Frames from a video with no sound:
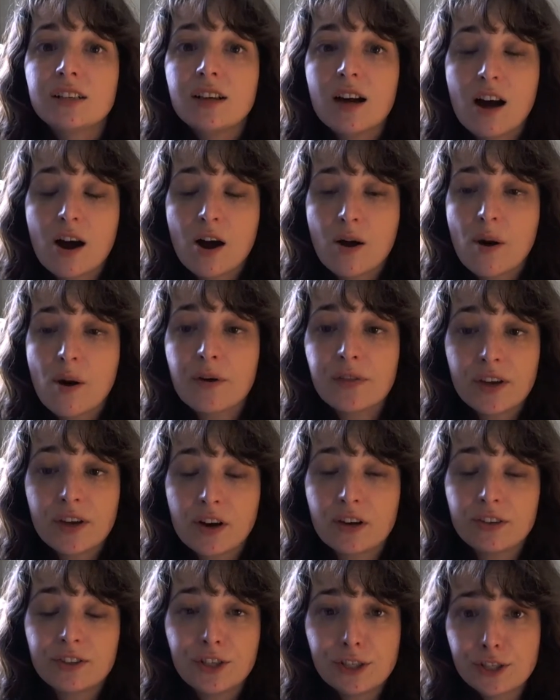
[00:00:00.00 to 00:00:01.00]
on
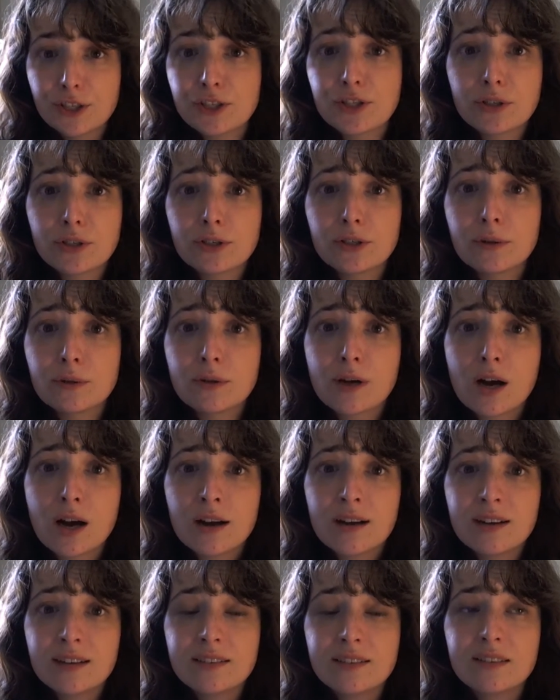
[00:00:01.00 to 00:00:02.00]
their digital
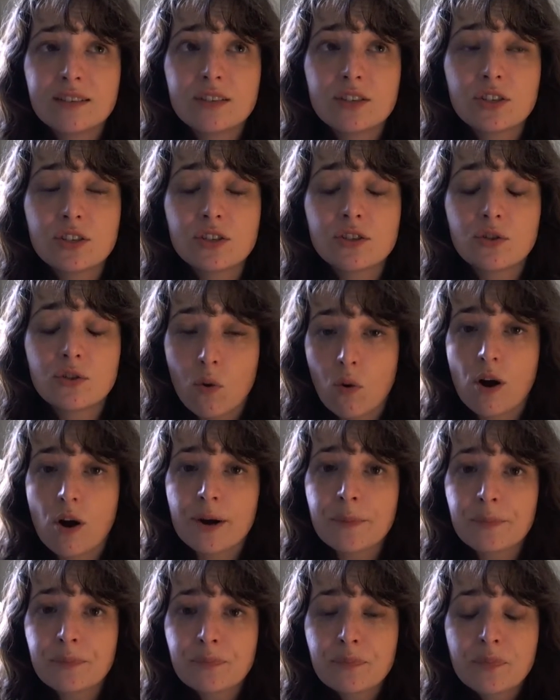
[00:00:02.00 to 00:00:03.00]

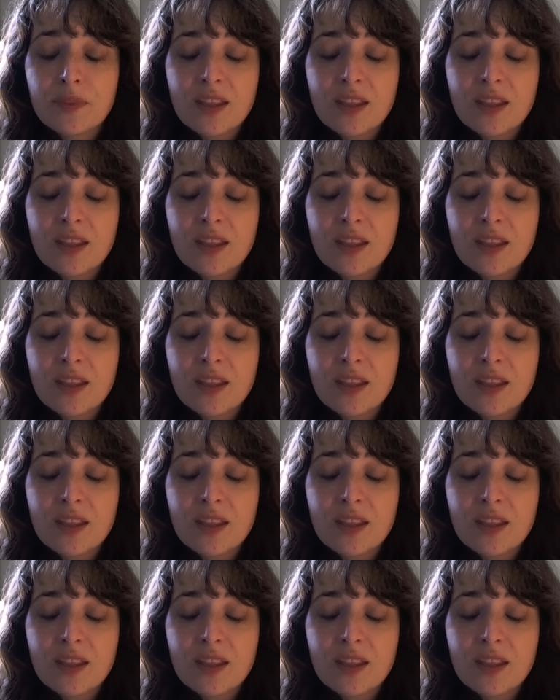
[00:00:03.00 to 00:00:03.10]
store.